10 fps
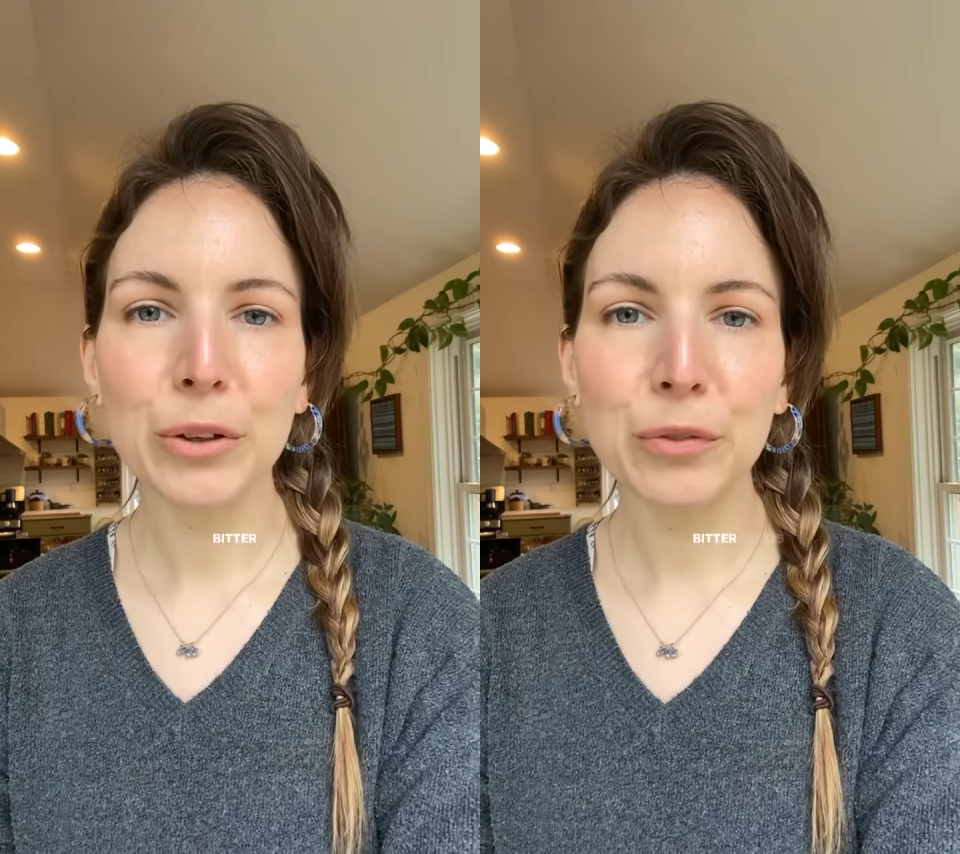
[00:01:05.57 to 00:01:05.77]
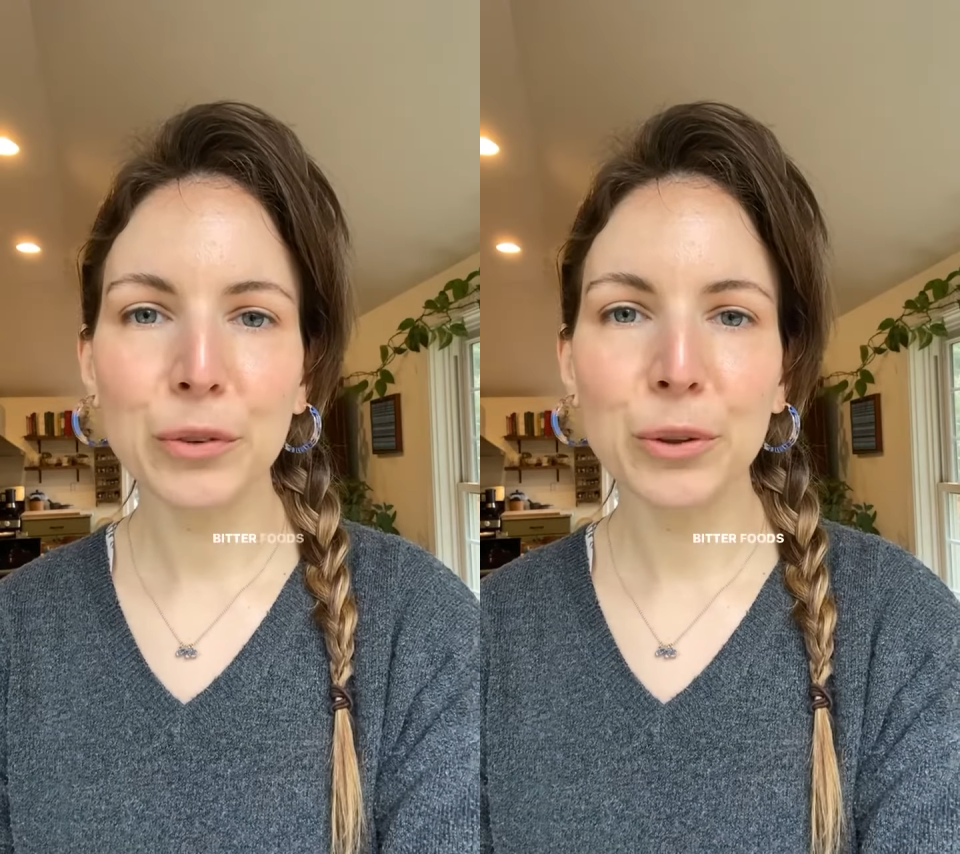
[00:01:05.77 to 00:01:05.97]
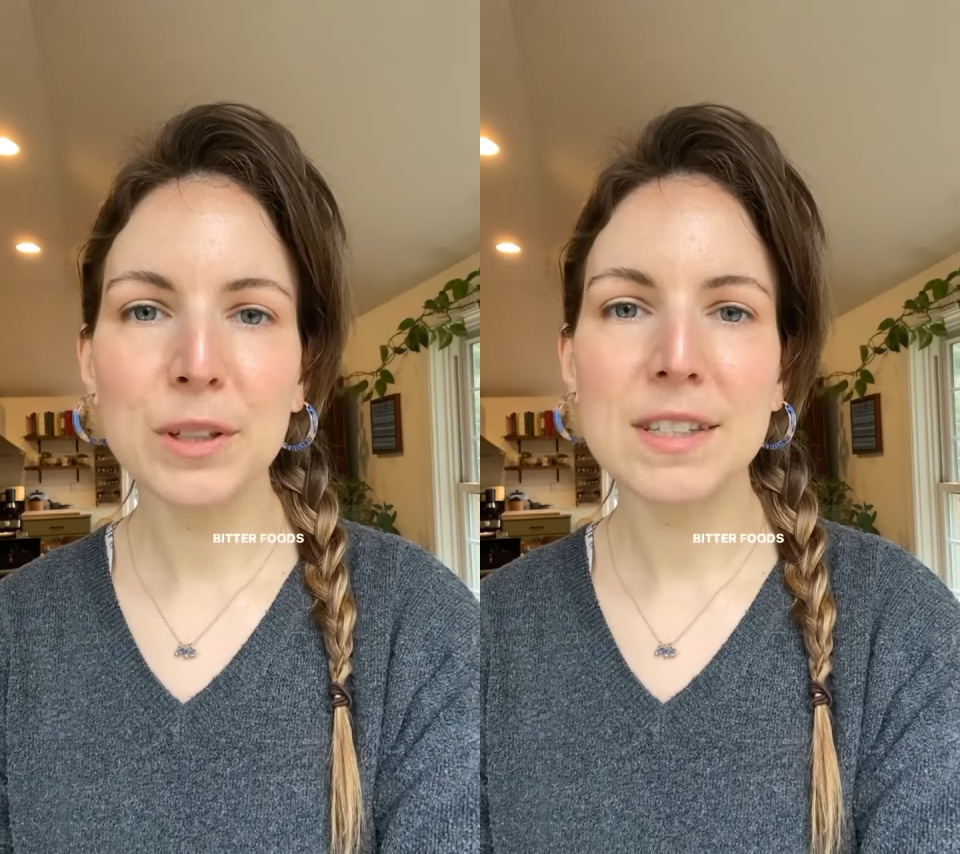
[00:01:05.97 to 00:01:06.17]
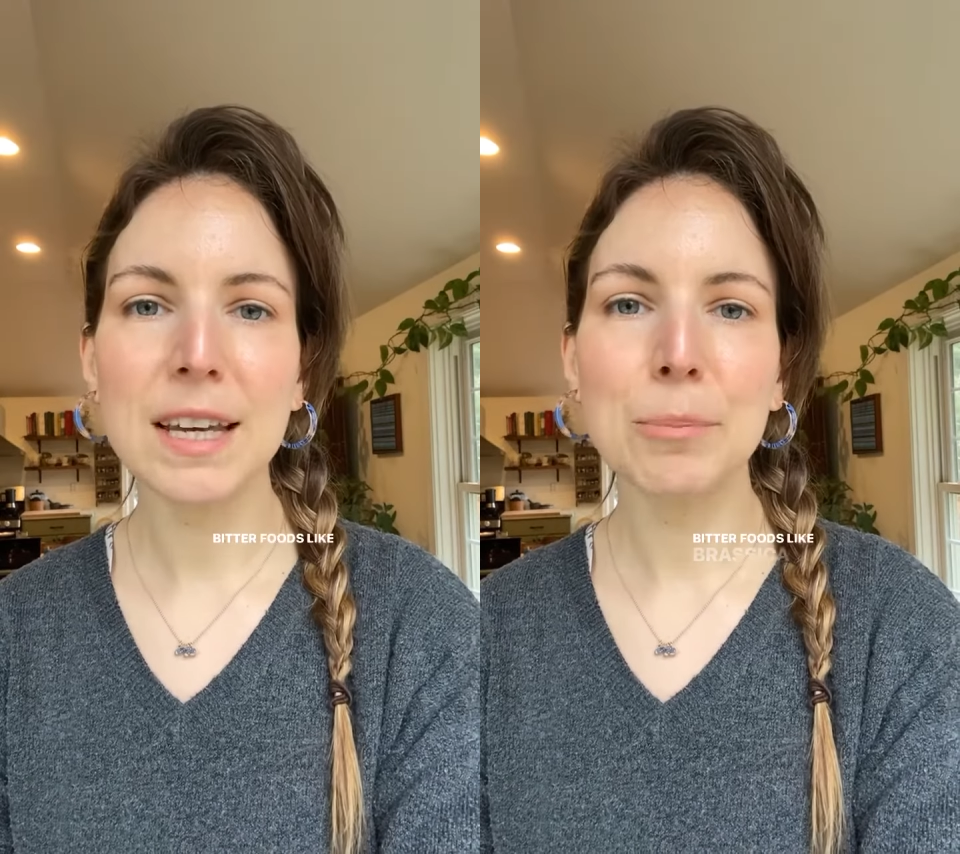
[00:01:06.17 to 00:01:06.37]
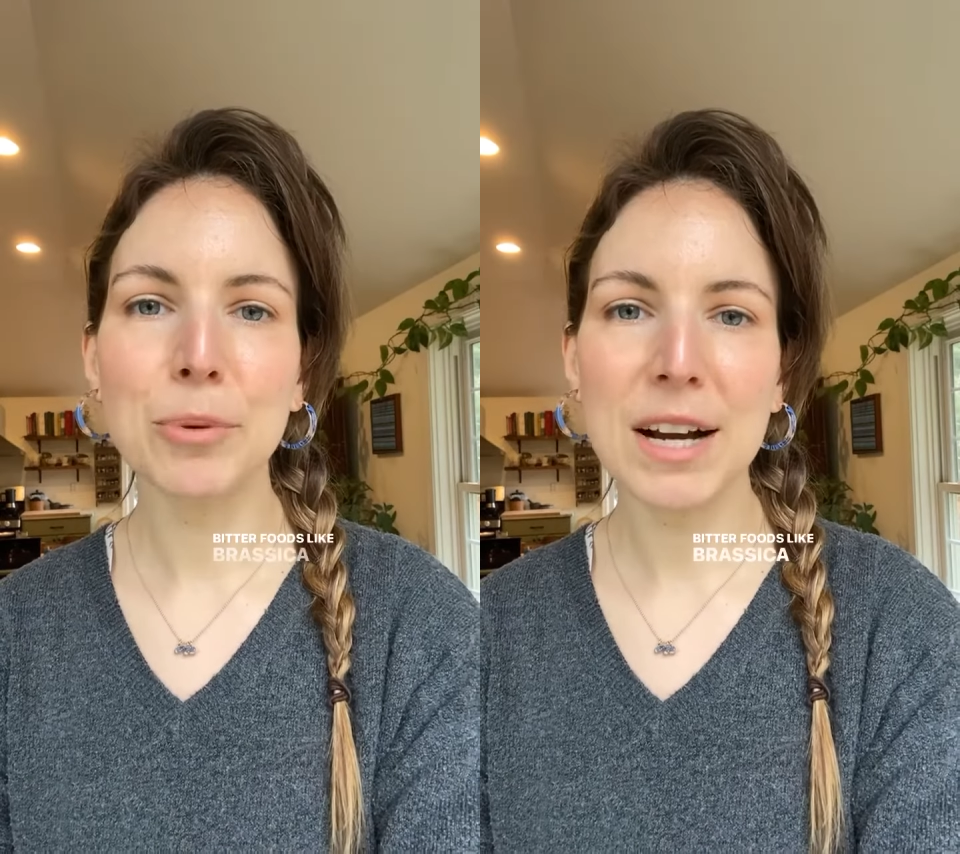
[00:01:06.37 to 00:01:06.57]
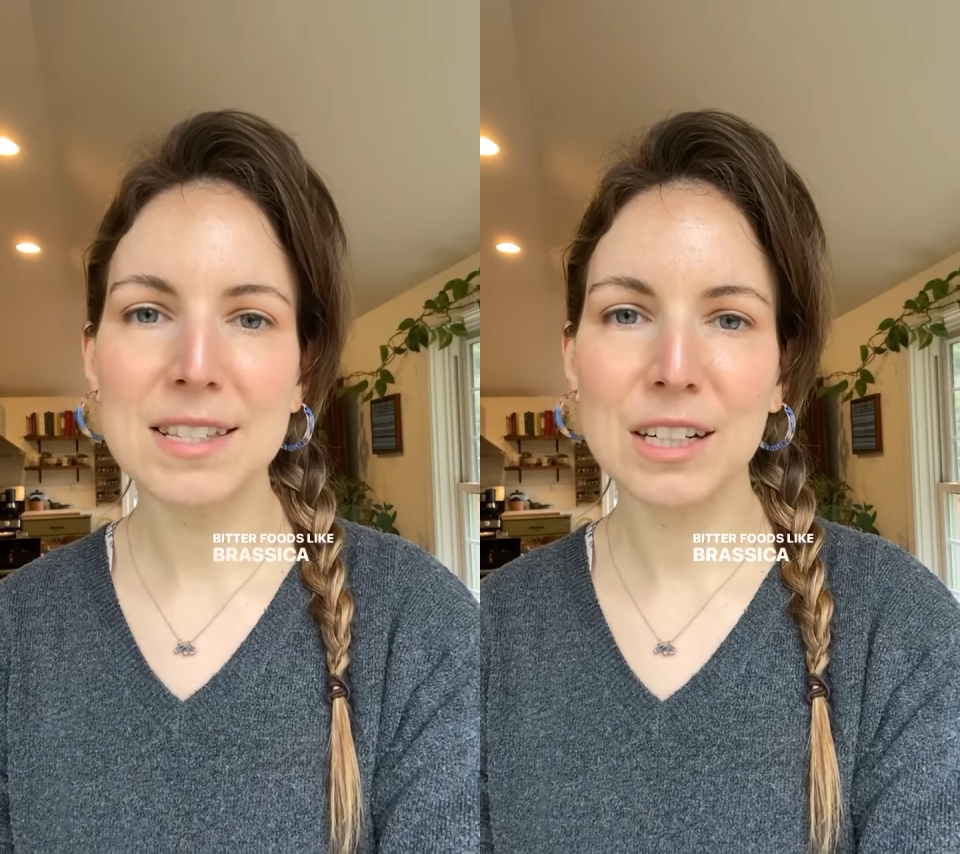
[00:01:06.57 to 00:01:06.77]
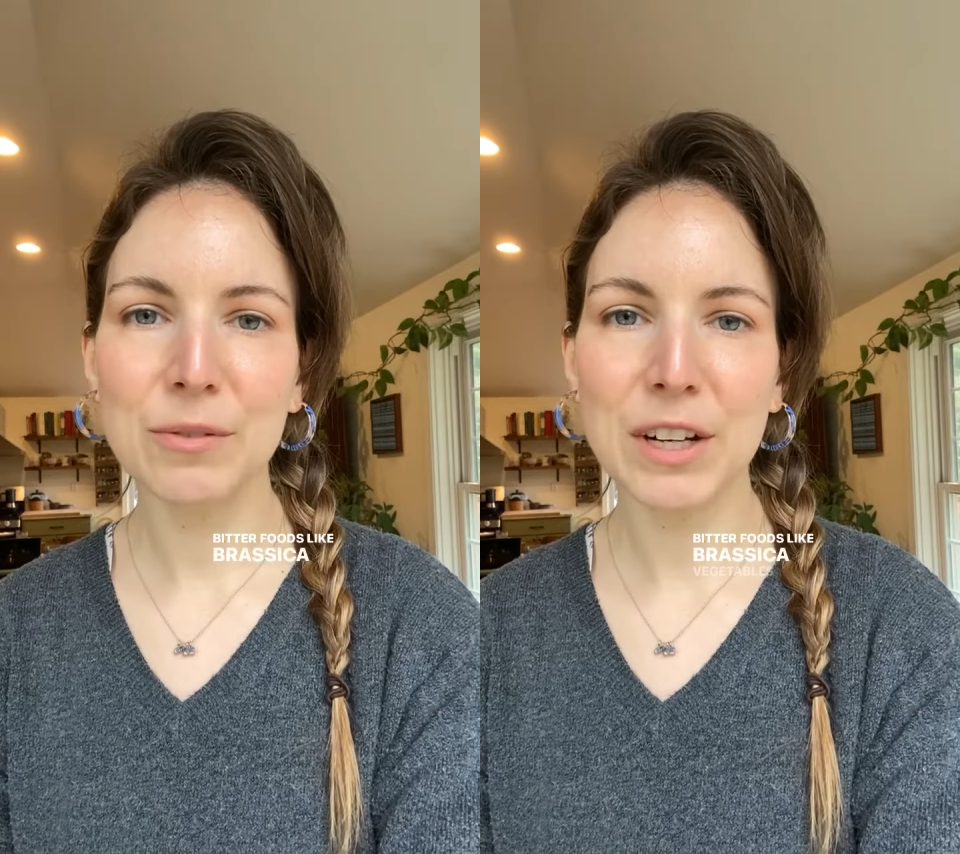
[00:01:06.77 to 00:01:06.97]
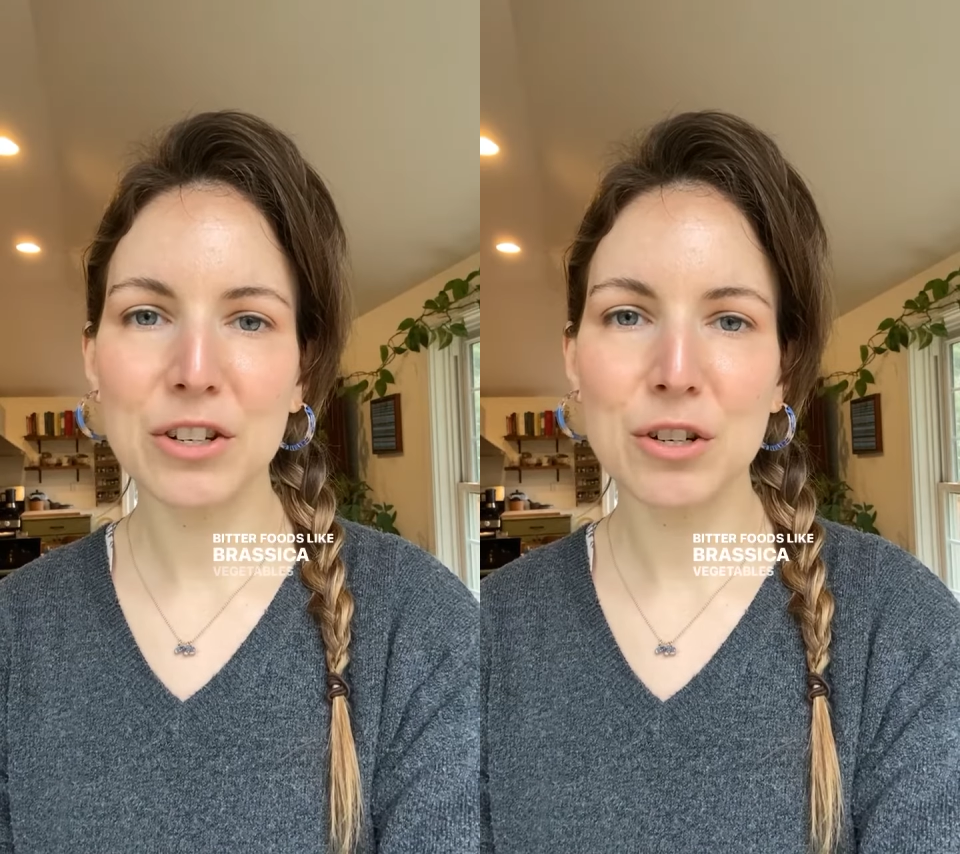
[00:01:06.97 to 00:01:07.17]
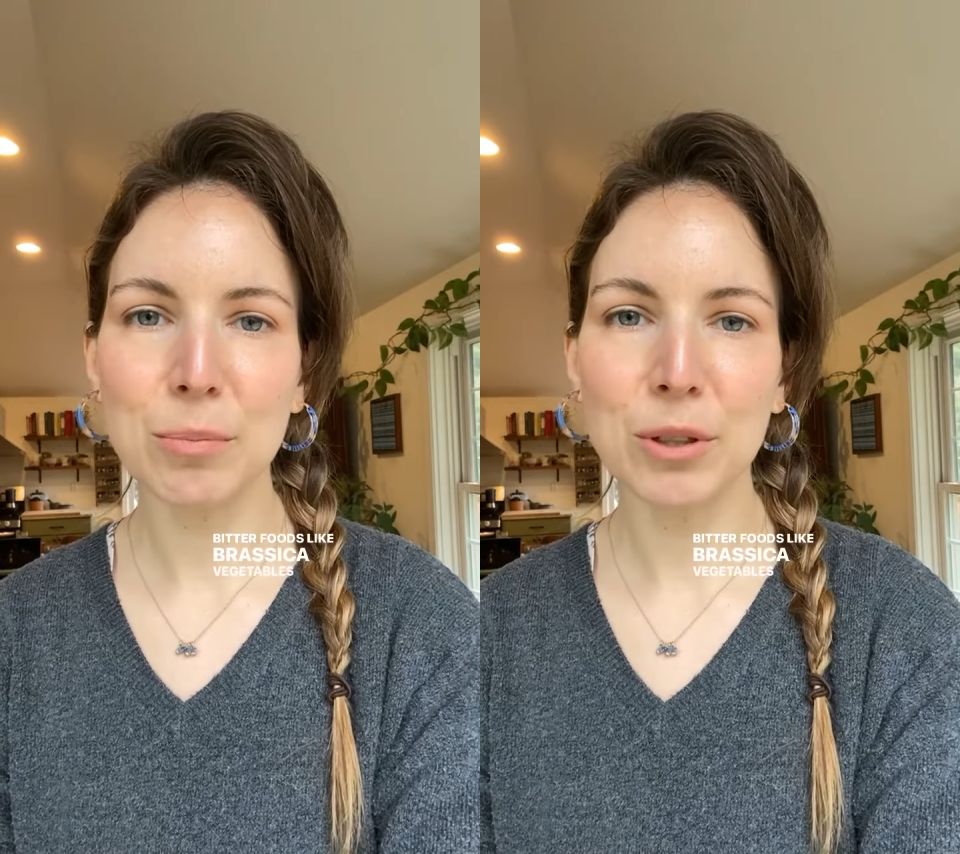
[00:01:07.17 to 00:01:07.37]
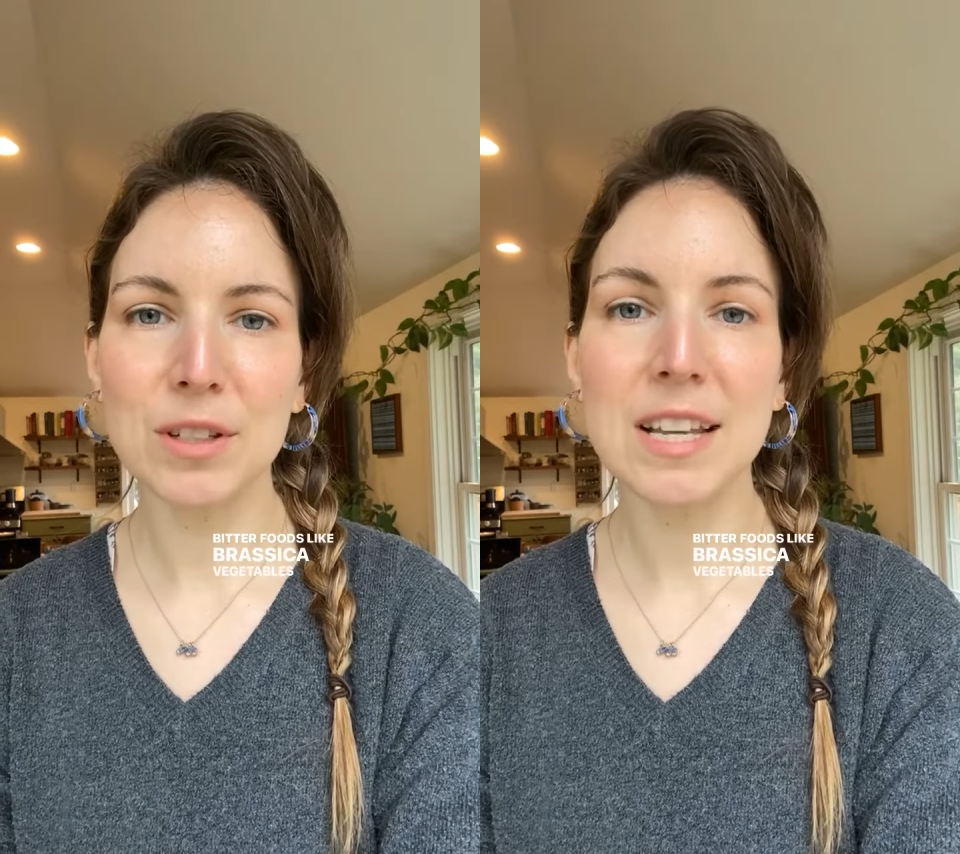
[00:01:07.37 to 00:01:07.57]
foods like brassica
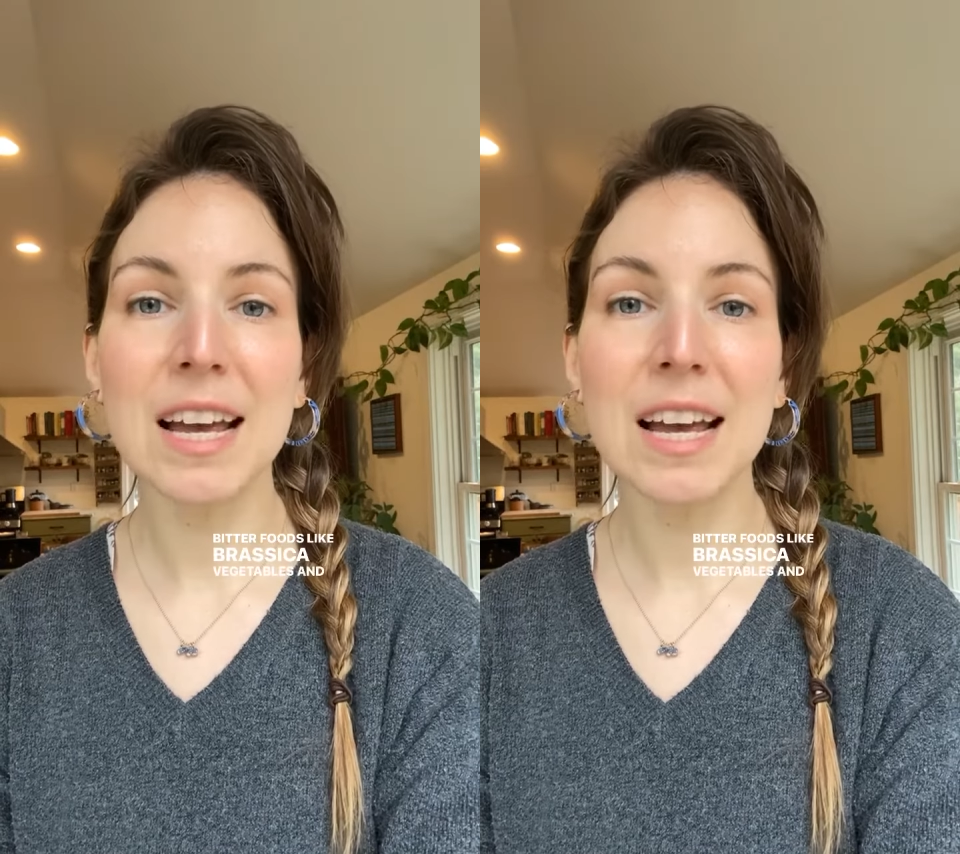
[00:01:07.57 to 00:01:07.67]
vegetables